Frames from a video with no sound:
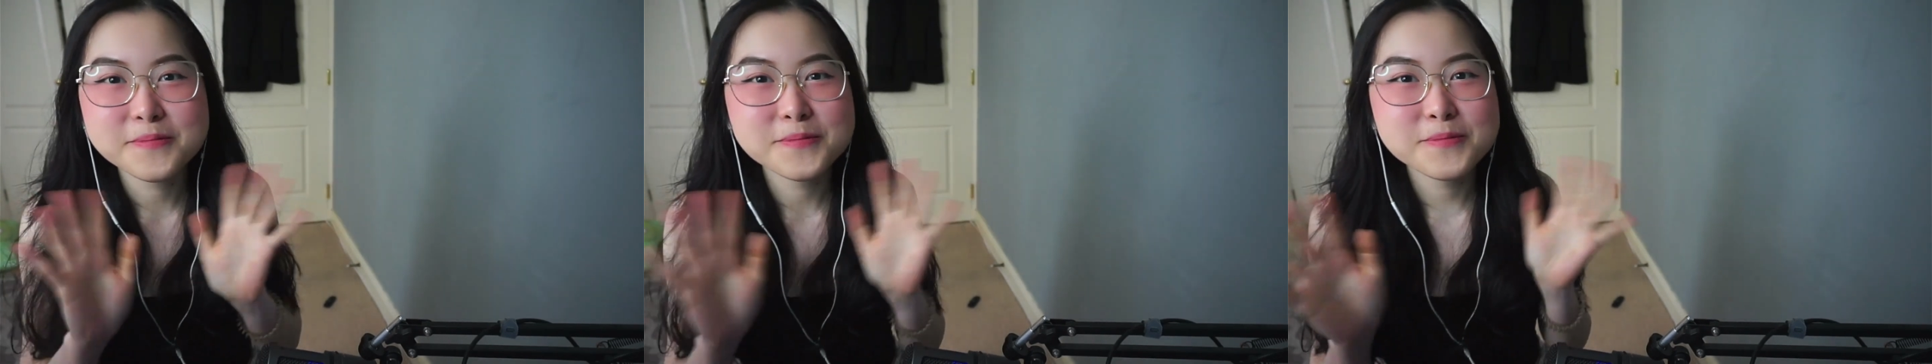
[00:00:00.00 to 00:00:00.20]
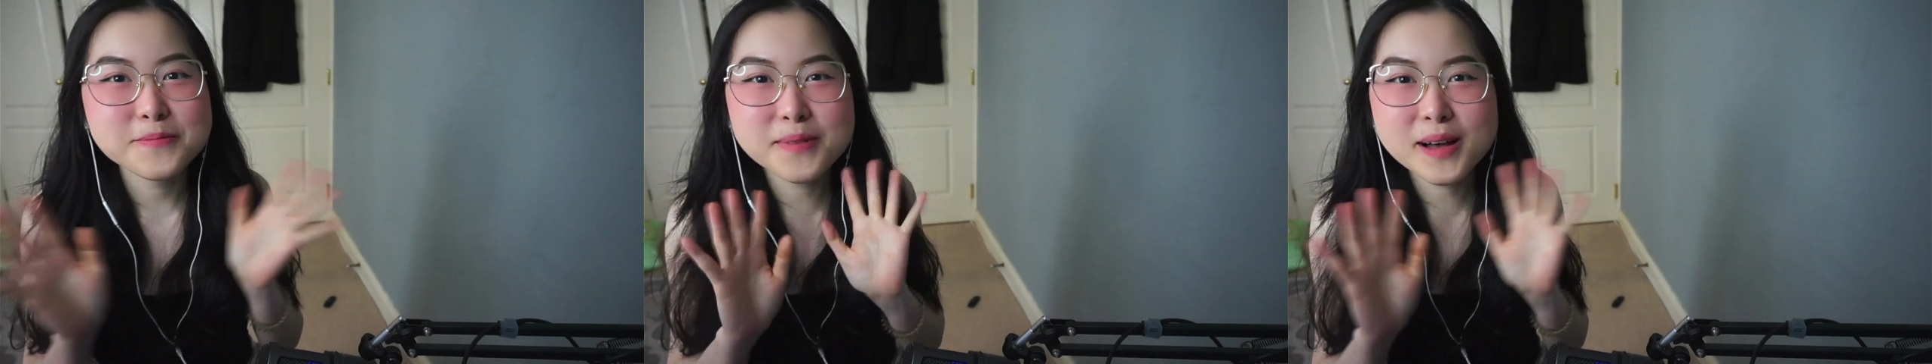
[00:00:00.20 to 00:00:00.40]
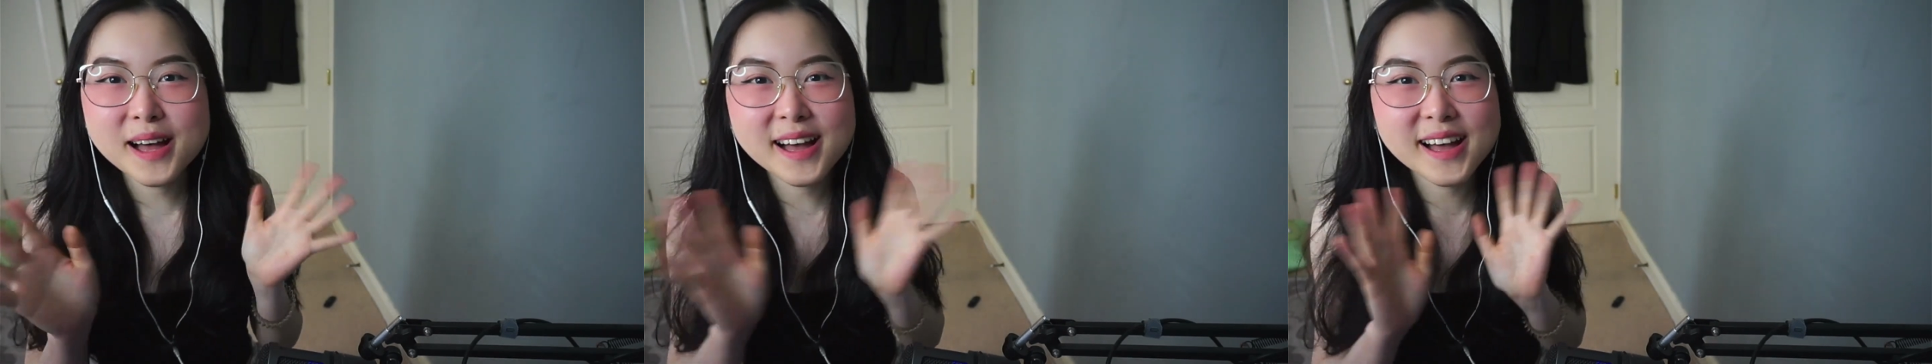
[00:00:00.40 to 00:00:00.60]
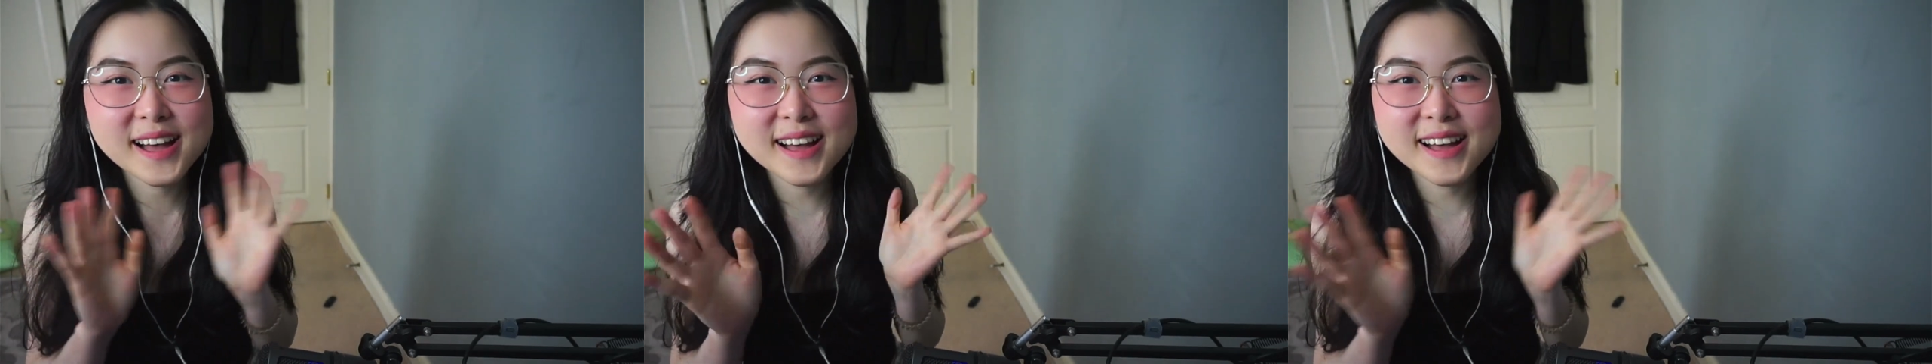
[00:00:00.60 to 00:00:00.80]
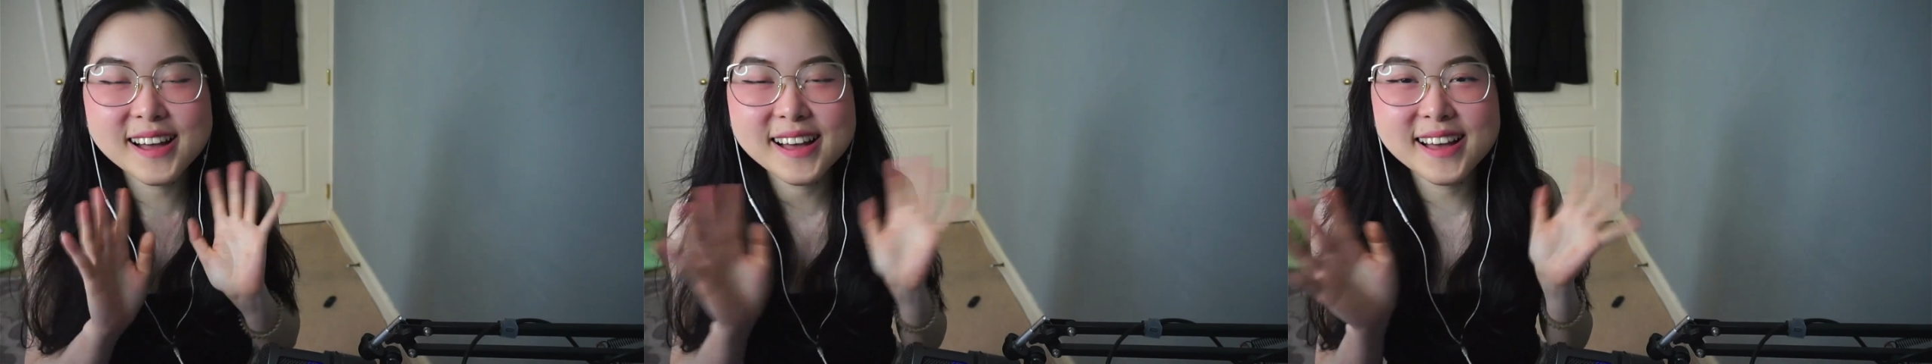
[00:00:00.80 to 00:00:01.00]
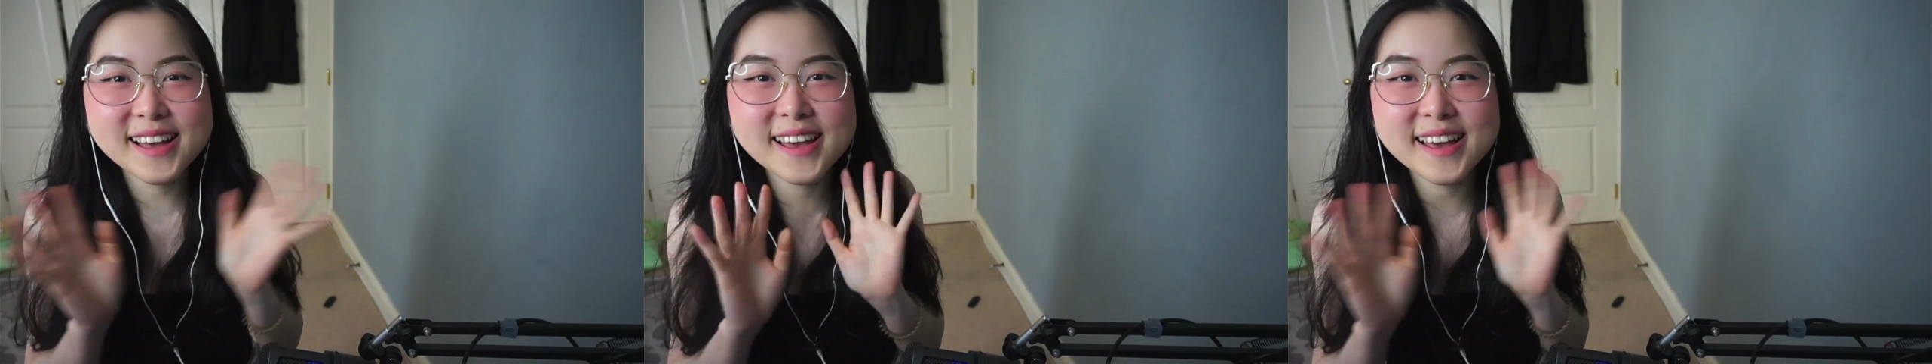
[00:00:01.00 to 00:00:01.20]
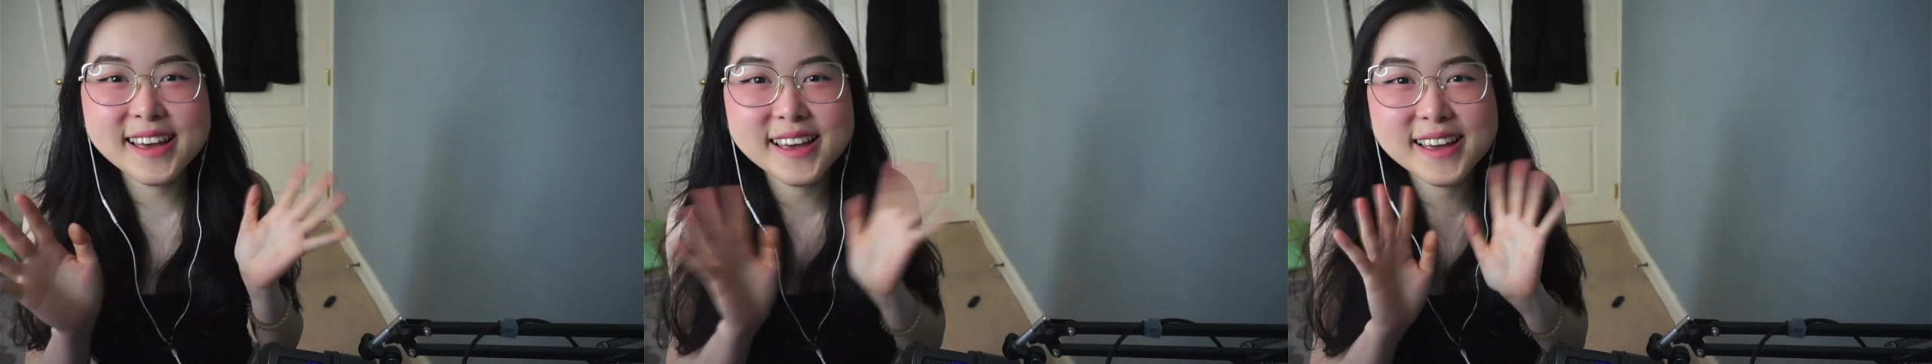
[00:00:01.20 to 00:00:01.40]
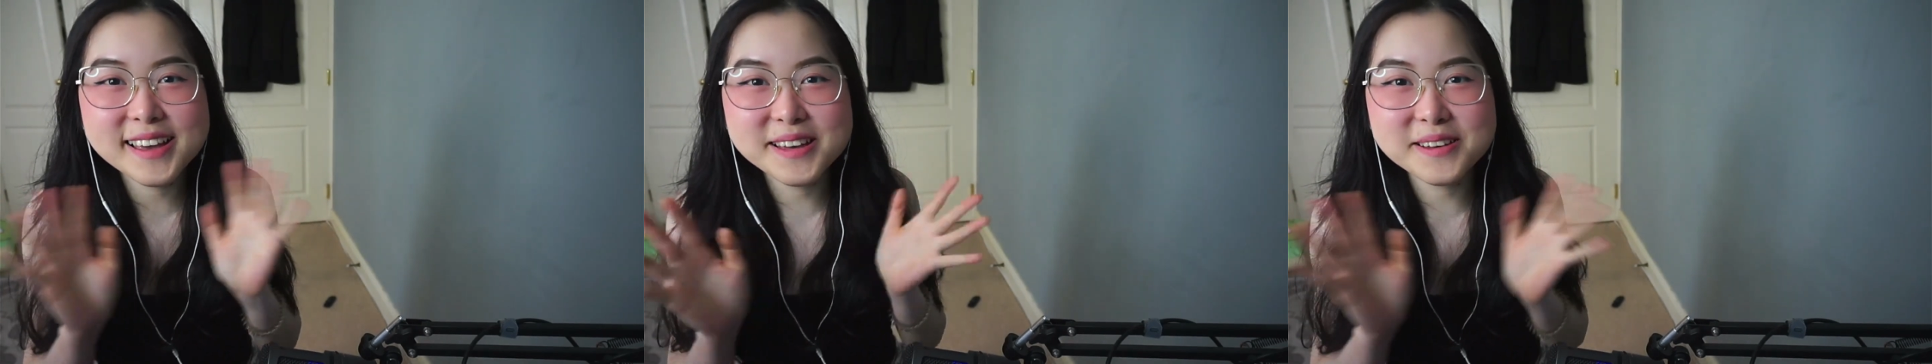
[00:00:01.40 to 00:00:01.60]

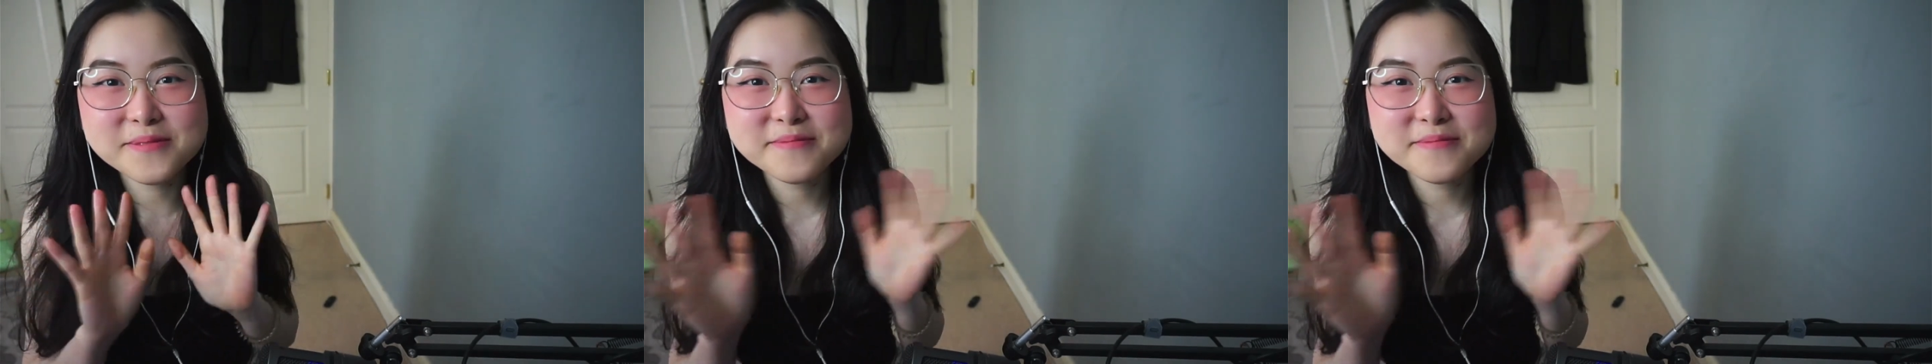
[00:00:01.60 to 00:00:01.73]
Bye.